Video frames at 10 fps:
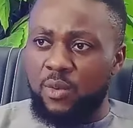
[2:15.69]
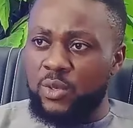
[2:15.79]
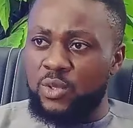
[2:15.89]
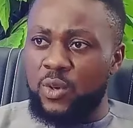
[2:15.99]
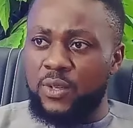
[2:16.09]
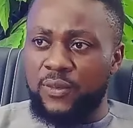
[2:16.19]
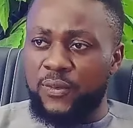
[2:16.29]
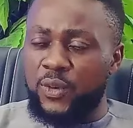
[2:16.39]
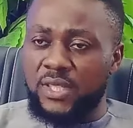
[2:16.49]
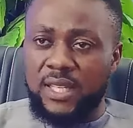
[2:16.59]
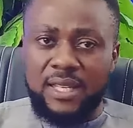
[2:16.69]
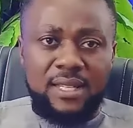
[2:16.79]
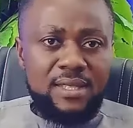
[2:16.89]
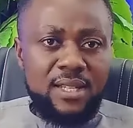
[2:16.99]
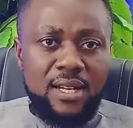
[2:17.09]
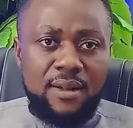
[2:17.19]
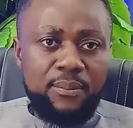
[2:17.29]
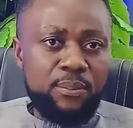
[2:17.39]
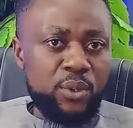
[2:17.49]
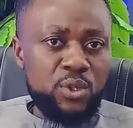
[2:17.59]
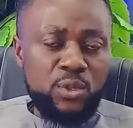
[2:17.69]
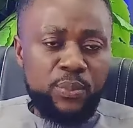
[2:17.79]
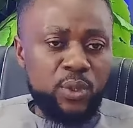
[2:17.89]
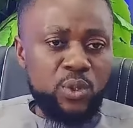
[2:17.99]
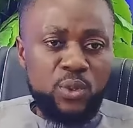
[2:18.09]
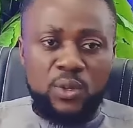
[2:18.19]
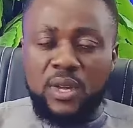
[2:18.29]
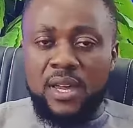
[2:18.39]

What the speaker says: We saw the fought against Porto